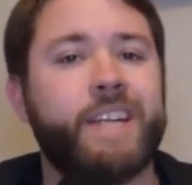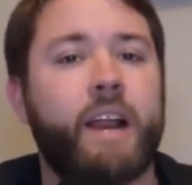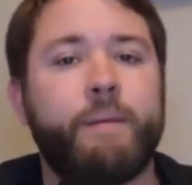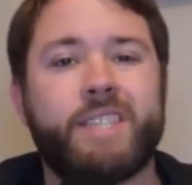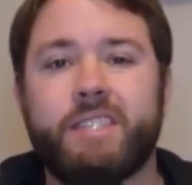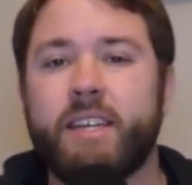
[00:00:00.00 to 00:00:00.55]
He's not
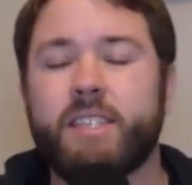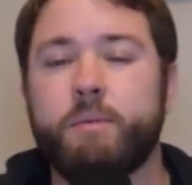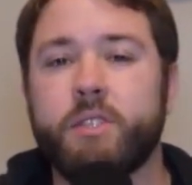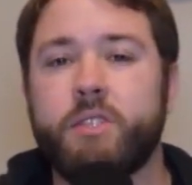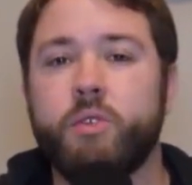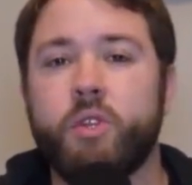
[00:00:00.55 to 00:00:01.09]
going to be
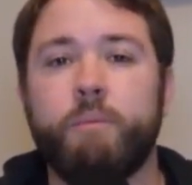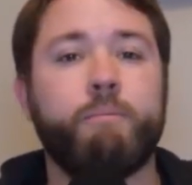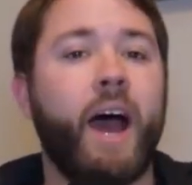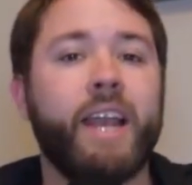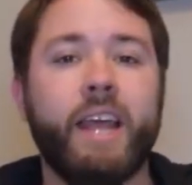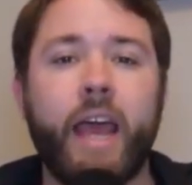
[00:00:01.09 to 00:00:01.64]
susceptible to the
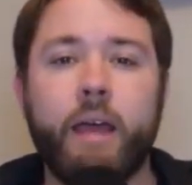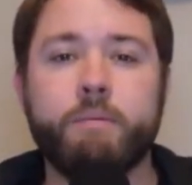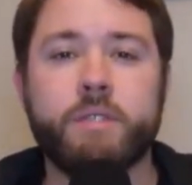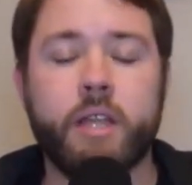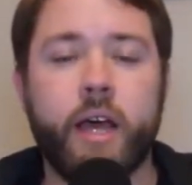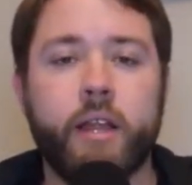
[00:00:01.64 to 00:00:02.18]
mind
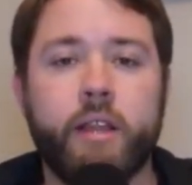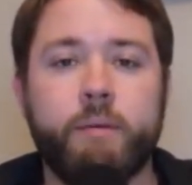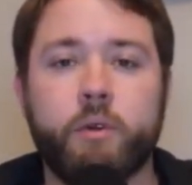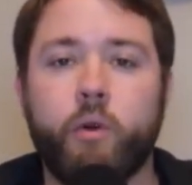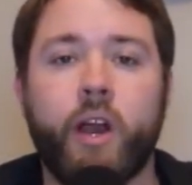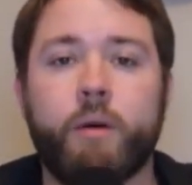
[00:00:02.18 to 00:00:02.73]
games that
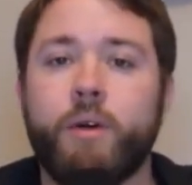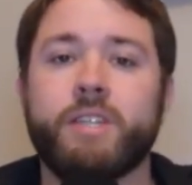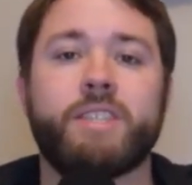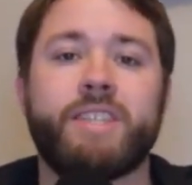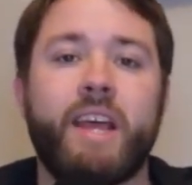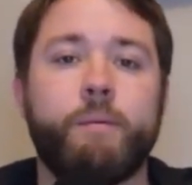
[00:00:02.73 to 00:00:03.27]
McGregor
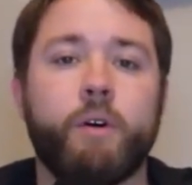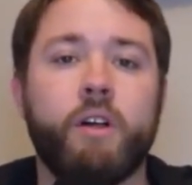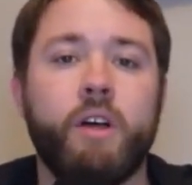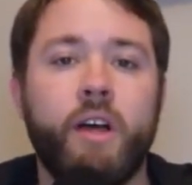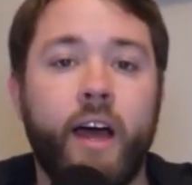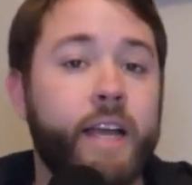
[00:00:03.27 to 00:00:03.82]
brings to the
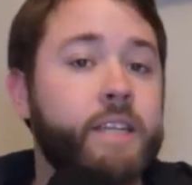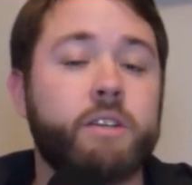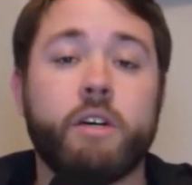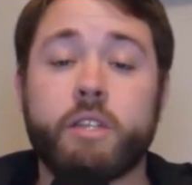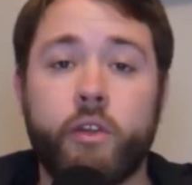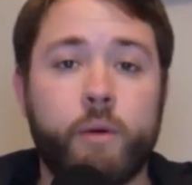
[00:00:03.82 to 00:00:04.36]
table against
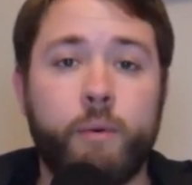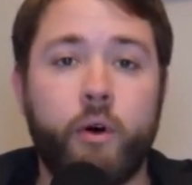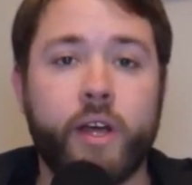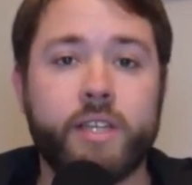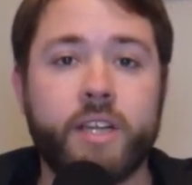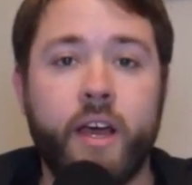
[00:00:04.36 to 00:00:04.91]
all his other
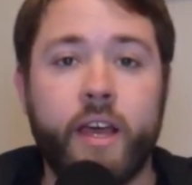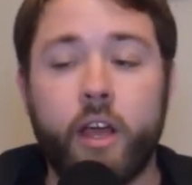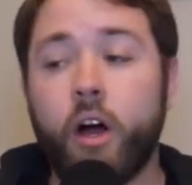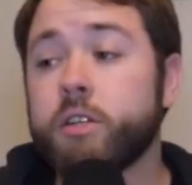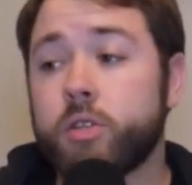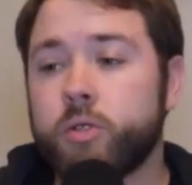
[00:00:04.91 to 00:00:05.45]
opponents. He
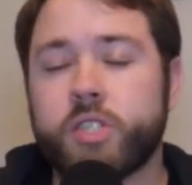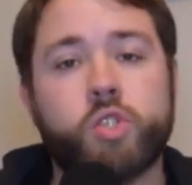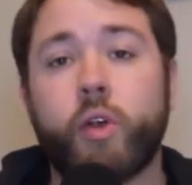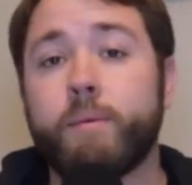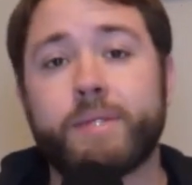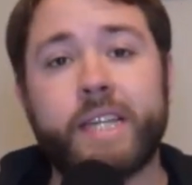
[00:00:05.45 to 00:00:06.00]
also, just
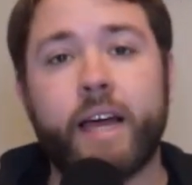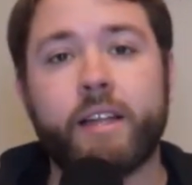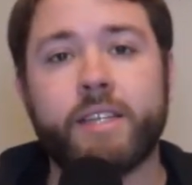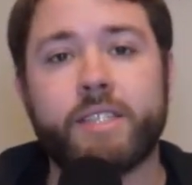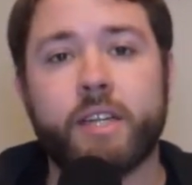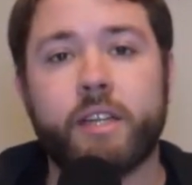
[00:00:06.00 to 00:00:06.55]
straight up
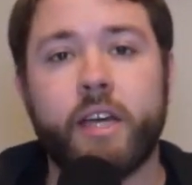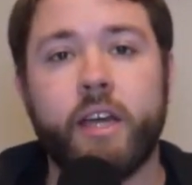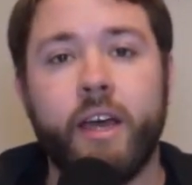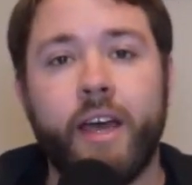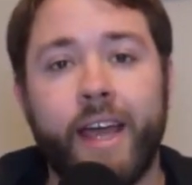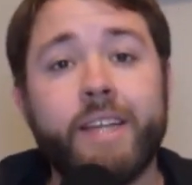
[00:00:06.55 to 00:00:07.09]

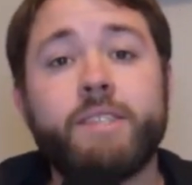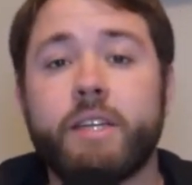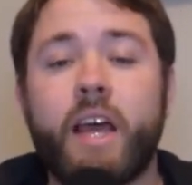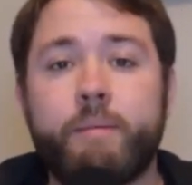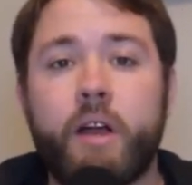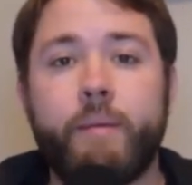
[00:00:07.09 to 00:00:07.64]
stylistically, is a
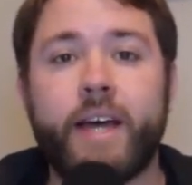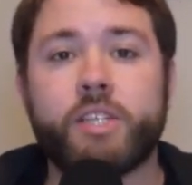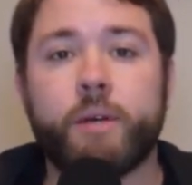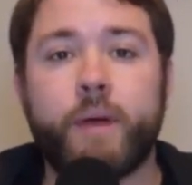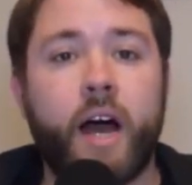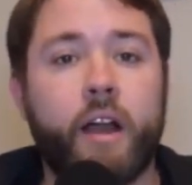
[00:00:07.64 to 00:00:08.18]
nightmare
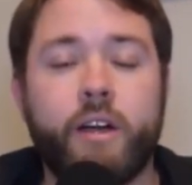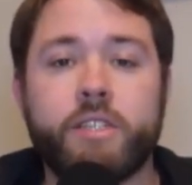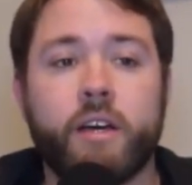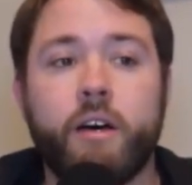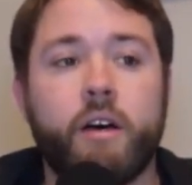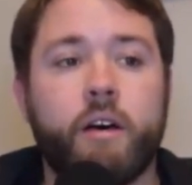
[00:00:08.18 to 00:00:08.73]
matchup. Conor
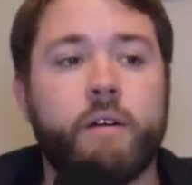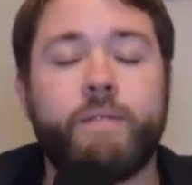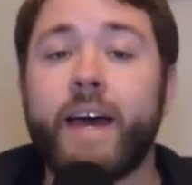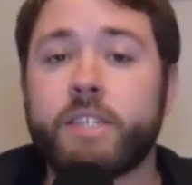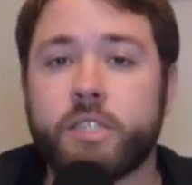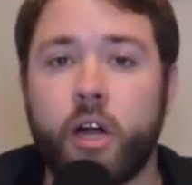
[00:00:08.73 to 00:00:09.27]
is a
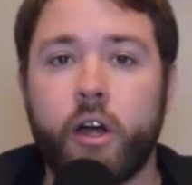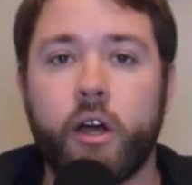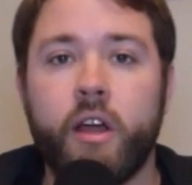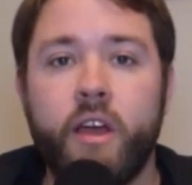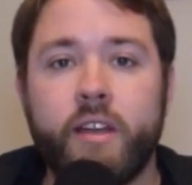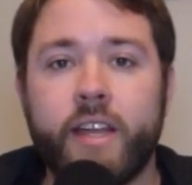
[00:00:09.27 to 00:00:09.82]
fast starter.